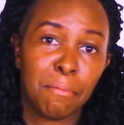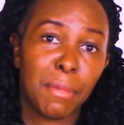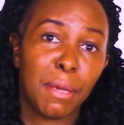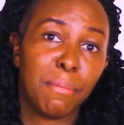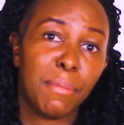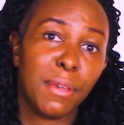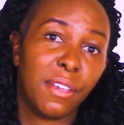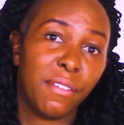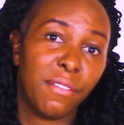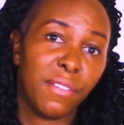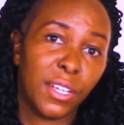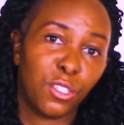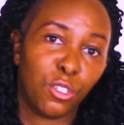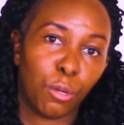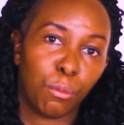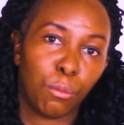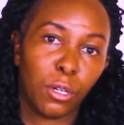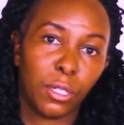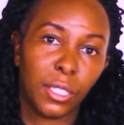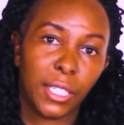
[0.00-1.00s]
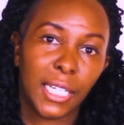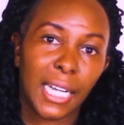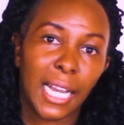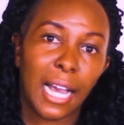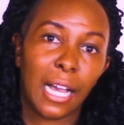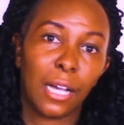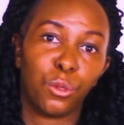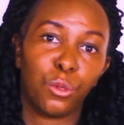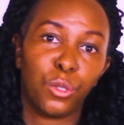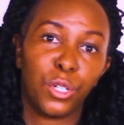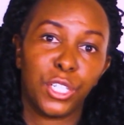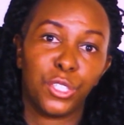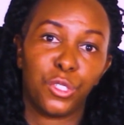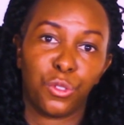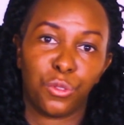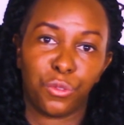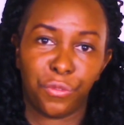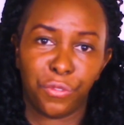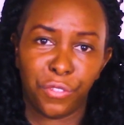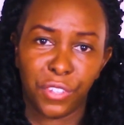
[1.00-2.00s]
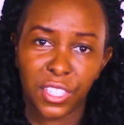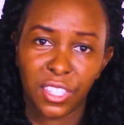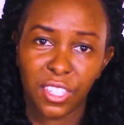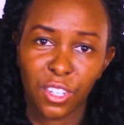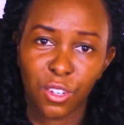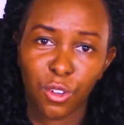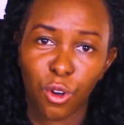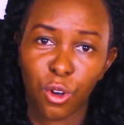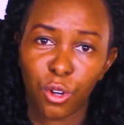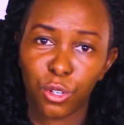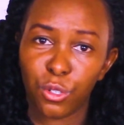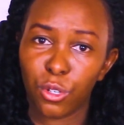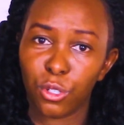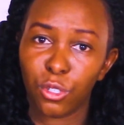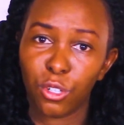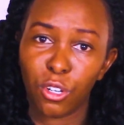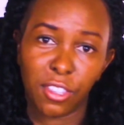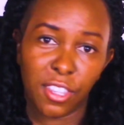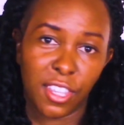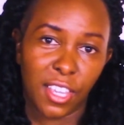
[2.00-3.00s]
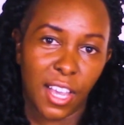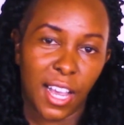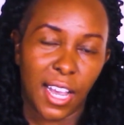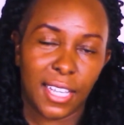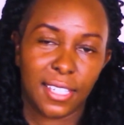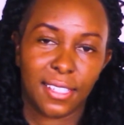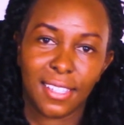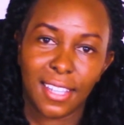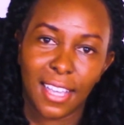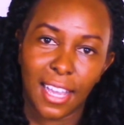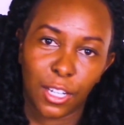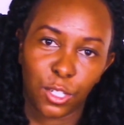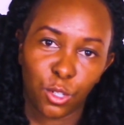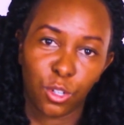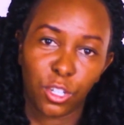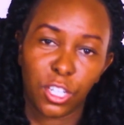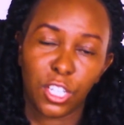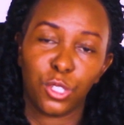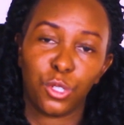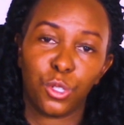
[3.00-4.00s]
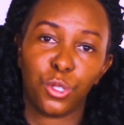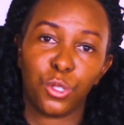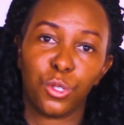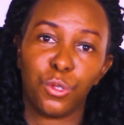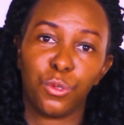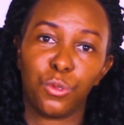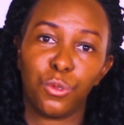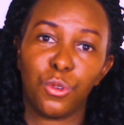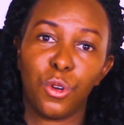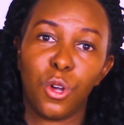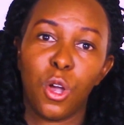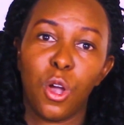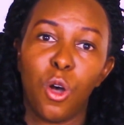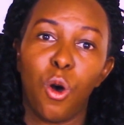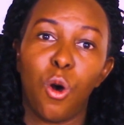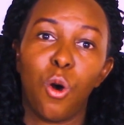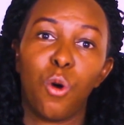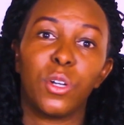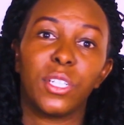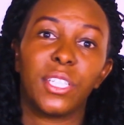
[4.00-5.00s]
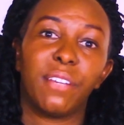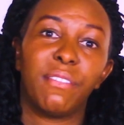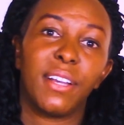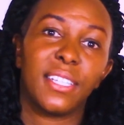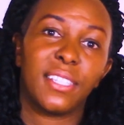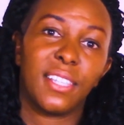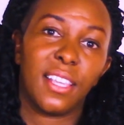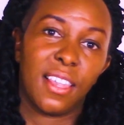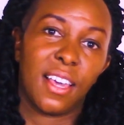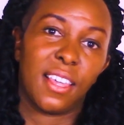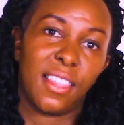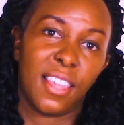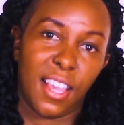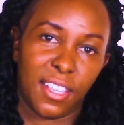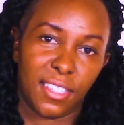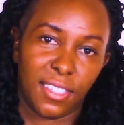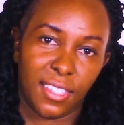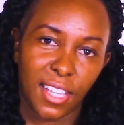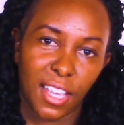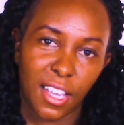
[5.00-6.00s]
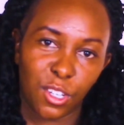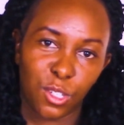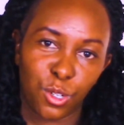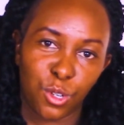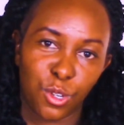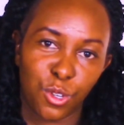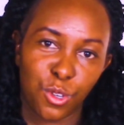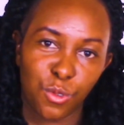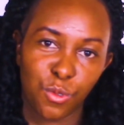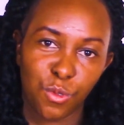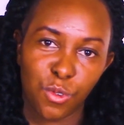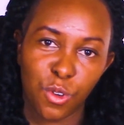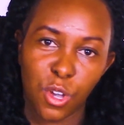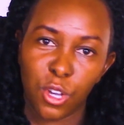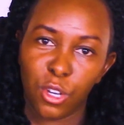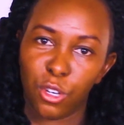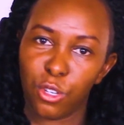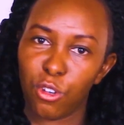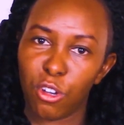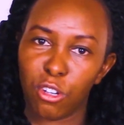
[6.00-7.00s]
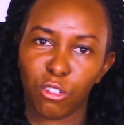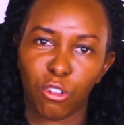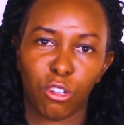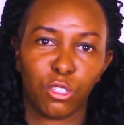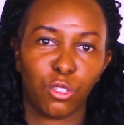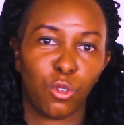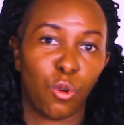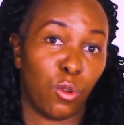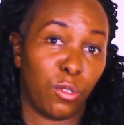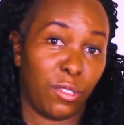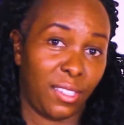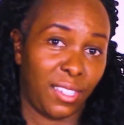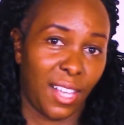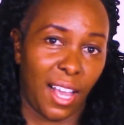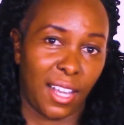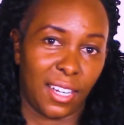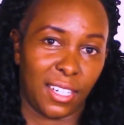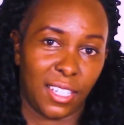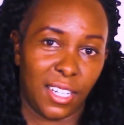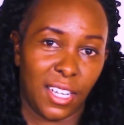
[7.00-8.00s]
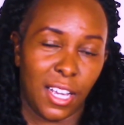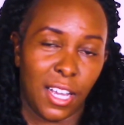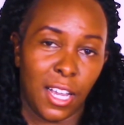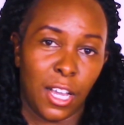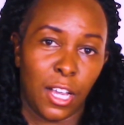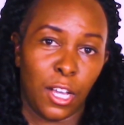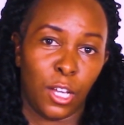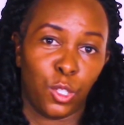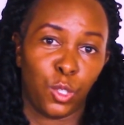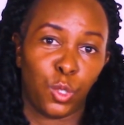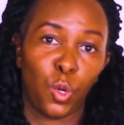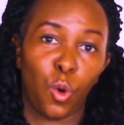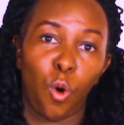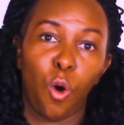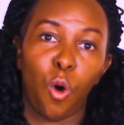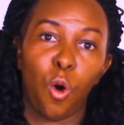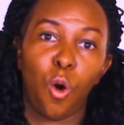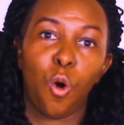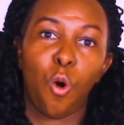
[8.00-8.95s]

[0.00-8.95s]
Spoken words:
Maybe even your body language, your physical, you're not there as they are talking to you, or whatever is it that they are saying to you, you're not concerned. So